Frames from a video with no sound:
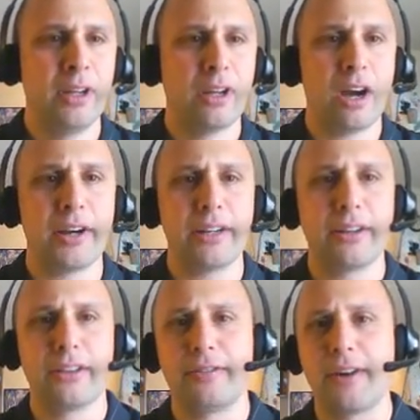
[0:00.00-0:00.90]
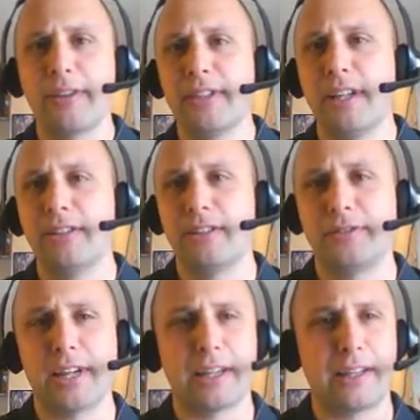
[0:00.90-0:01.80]
All right, the 5 stages of
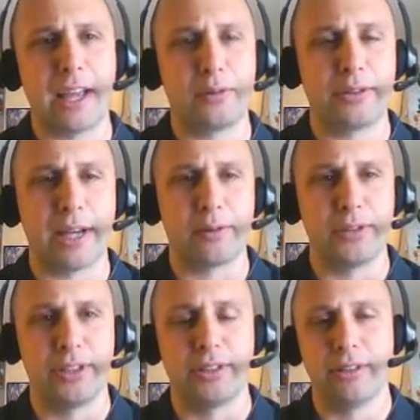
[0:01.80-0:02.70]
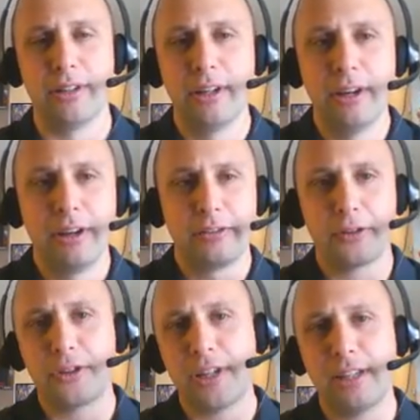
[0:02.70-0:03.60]
second language acquisition.
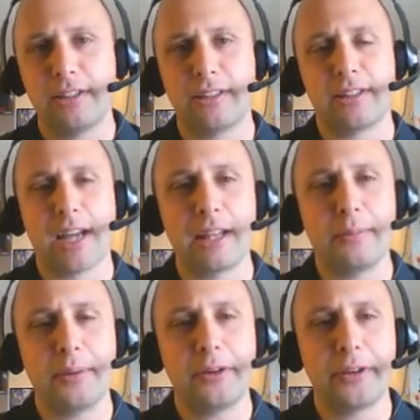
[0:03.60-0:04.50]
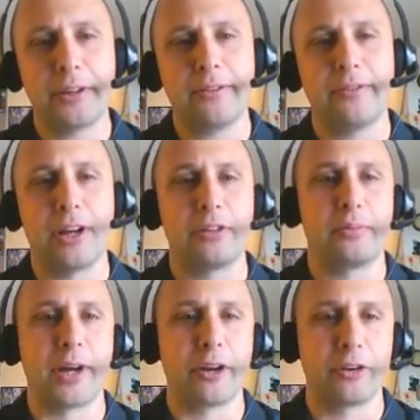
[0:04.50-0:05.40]
First stage is the silent period,
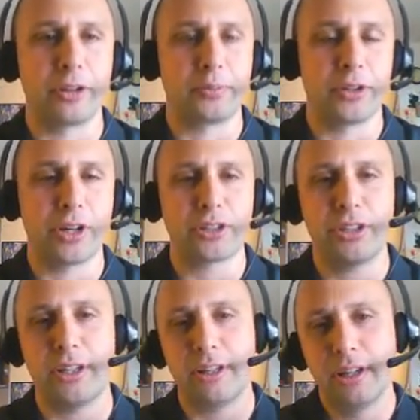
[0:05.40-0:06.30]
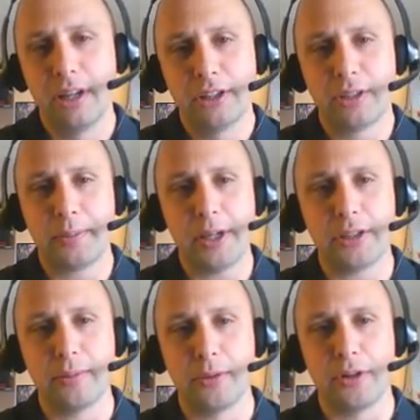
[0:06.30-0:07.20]
followed by early production,
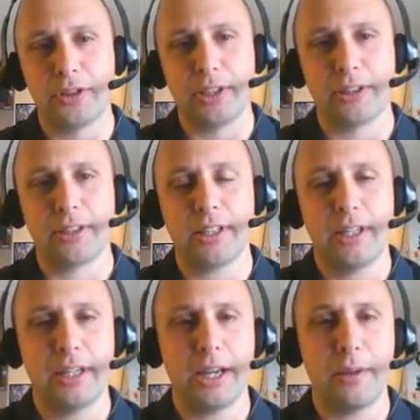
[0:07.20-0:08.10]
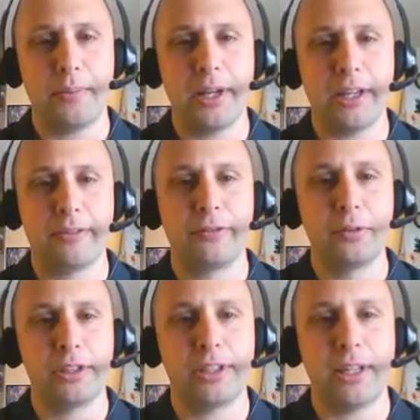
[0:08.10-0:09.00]
speech emergence, immediate
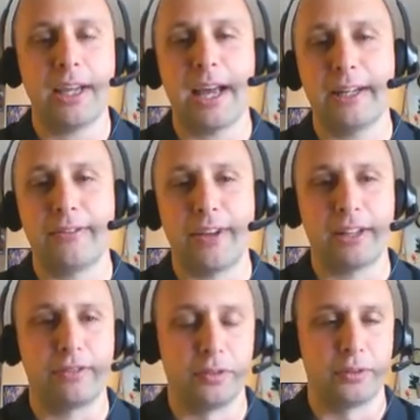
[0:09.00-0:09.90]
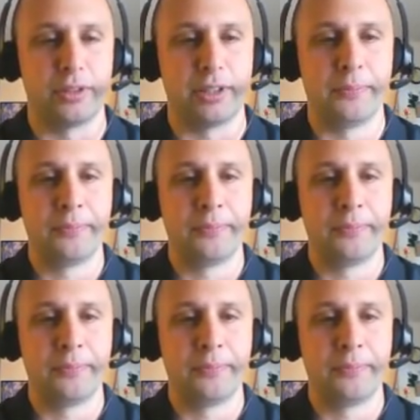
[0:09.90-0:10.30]
fluency, and advanced fluency.